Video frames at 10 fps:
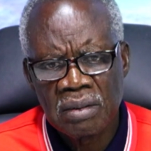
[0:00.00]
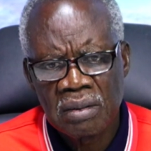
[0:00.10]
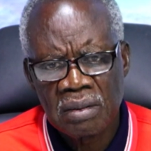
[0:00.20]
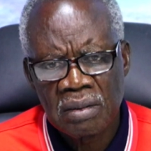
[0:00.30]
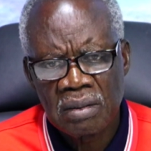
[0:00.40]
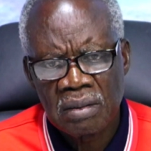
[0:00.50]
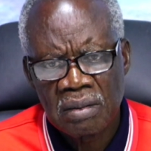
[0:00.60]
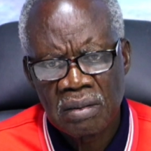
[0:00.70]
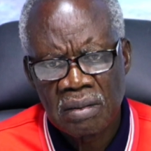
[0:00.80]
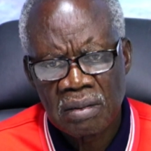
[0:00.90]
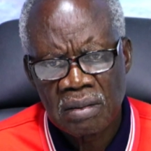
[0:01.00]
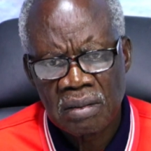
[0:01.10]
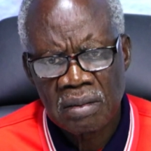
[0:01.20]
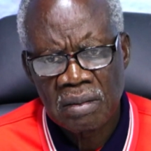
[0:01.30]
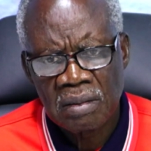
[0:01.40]

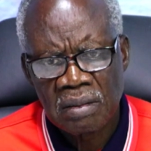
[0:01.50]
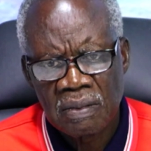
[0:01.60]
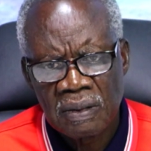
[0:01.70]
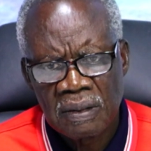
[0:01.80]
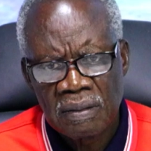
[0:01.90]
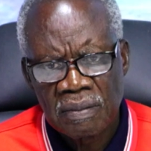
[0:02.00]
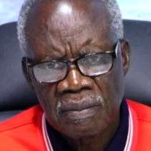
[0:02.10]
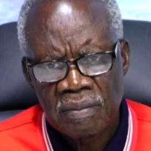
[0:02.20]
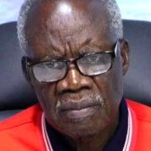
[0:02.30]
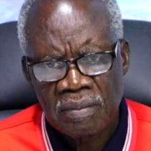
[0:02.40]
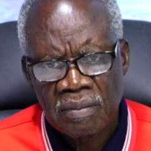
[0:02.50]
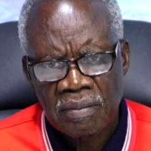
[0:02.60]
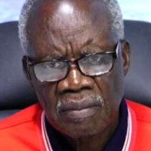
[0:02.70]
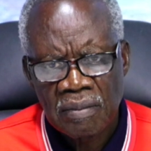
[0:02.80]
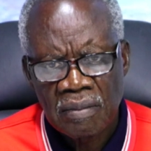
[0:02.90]

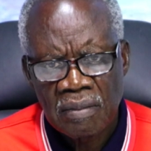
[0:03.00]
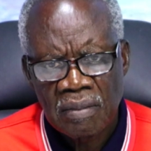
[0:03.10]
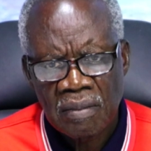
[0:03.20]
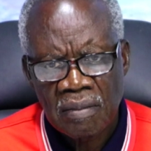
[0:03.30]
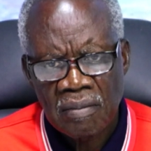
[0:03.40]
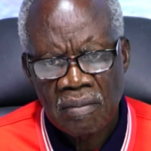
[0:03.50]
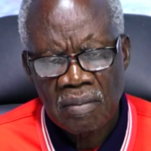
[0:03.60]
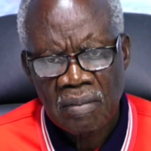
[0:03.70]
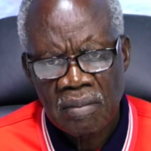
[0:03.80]
No one is speaking in this clip.